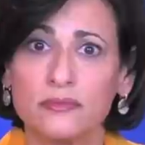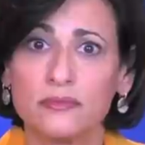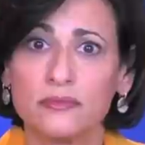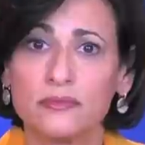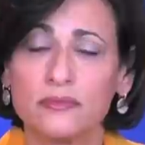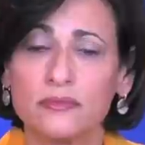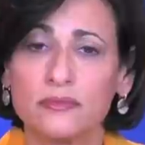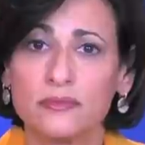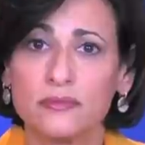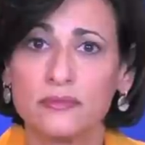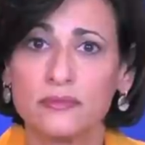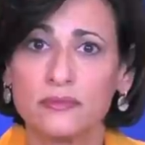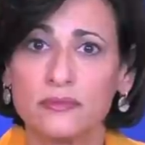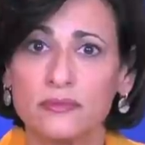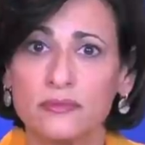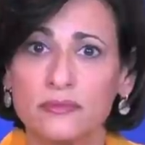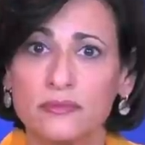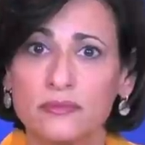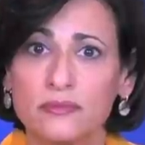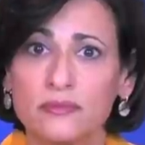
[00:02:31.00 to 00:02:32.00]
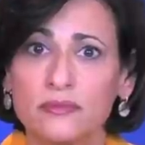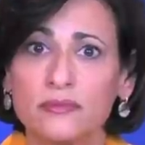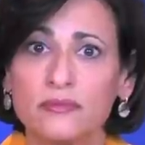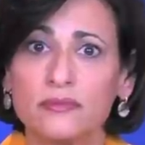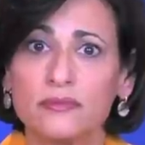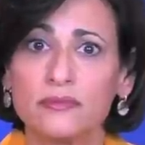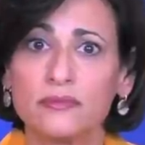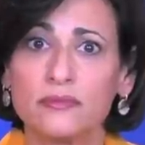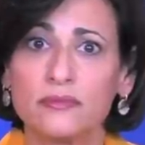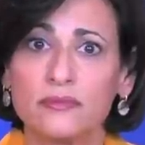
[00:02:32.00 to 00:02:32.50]

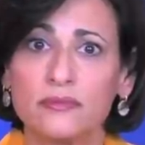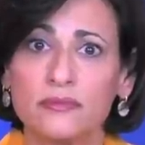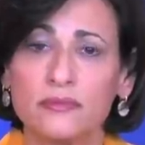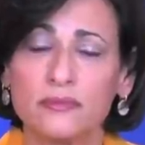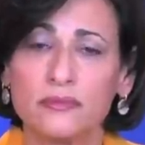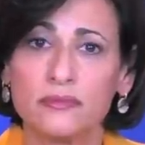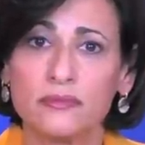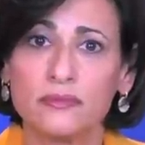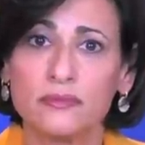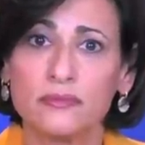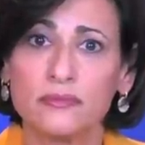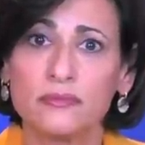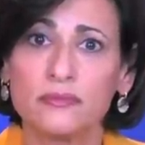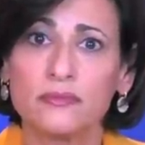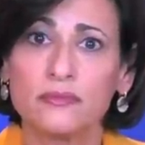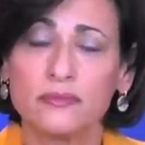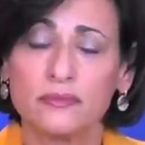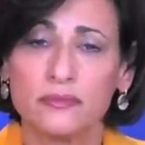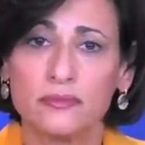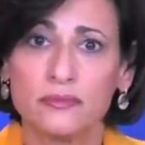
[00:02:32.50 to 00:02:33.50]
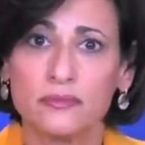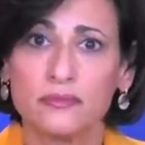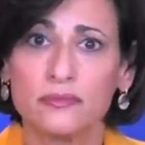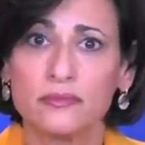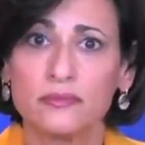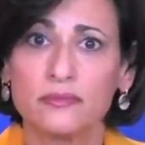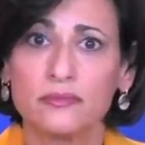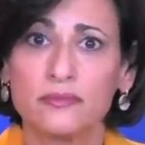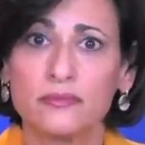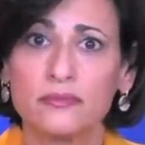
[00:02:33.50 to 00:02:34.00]

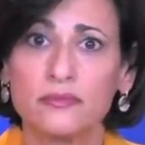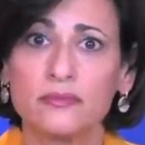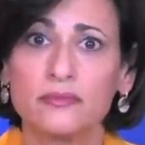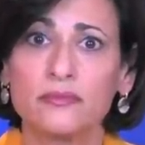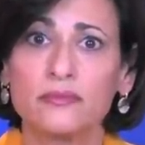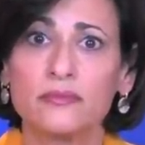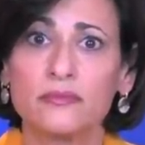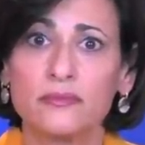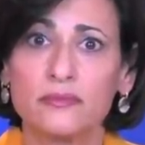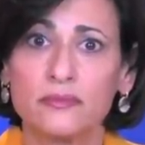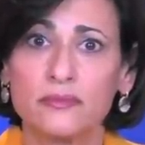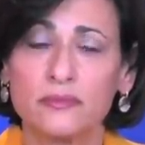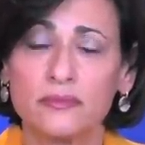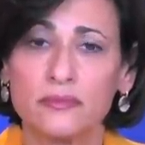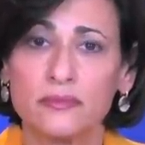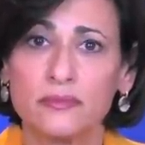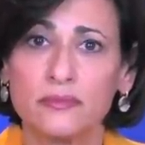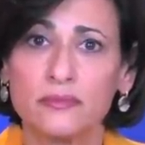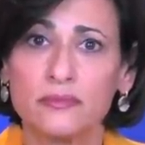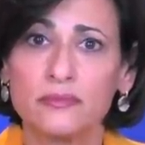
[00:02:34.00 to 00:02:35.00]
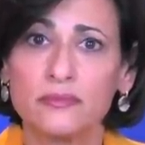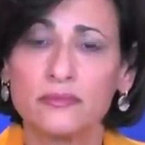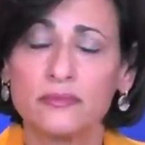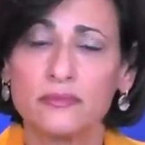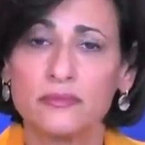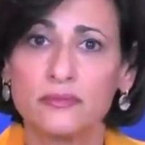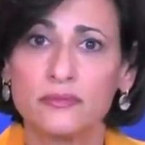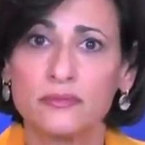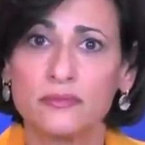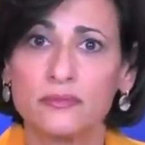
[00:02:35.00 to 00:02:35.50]

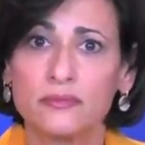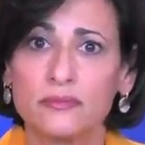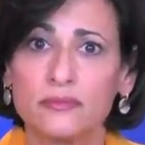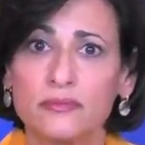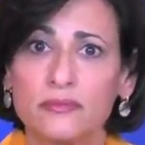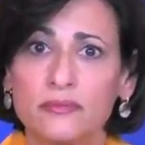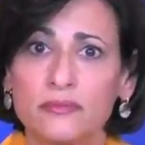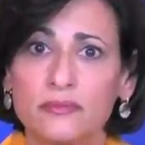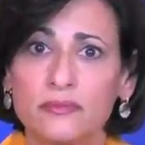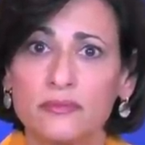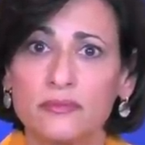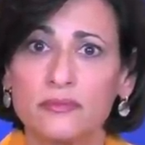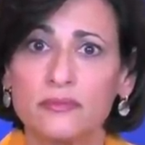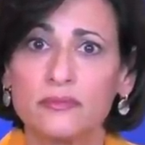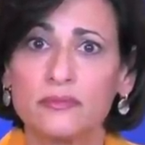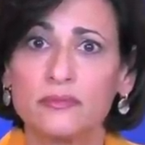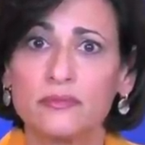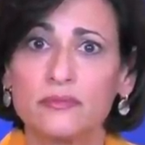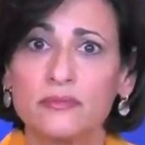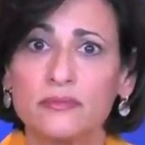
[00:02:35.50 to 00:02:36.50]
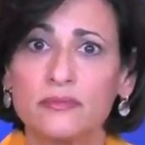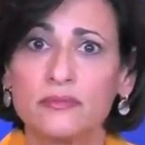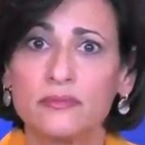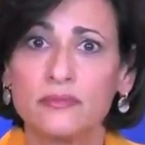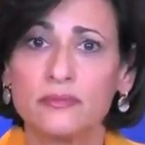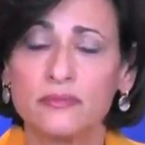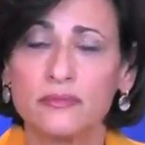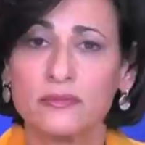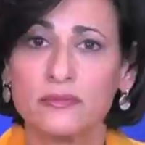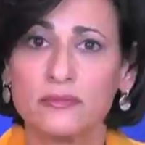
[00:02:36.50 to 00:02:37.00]

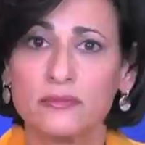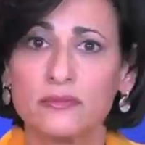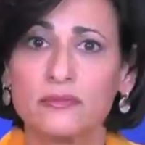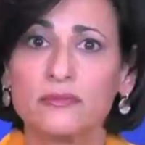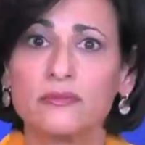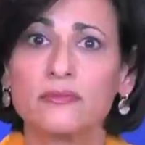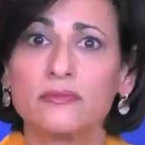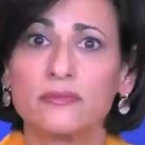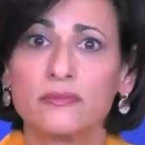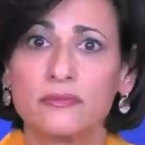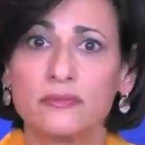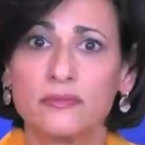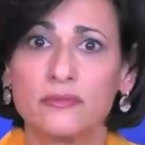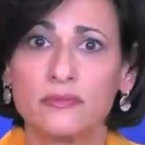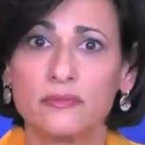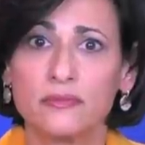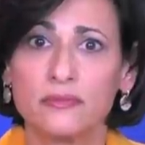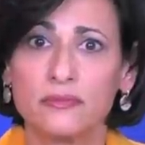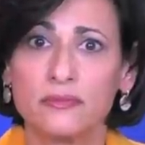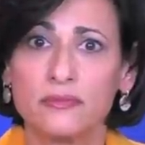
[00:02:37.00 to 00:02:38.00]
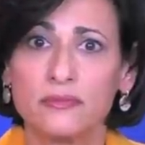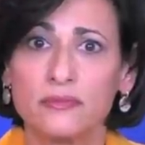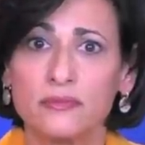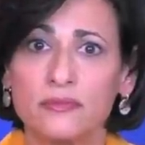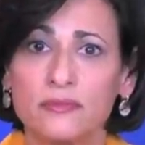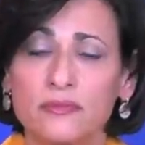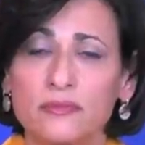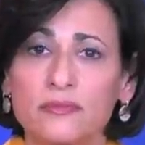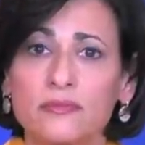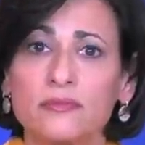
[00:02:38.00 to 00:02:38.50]

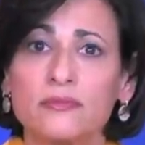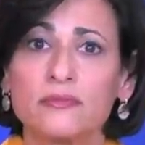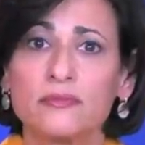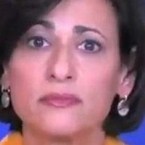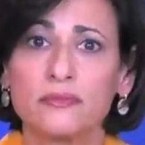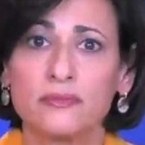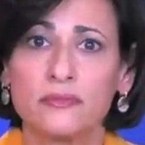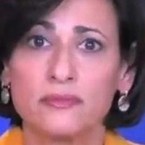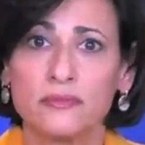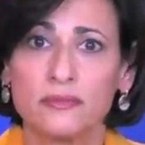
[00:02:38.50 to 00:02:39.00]
(not speaking)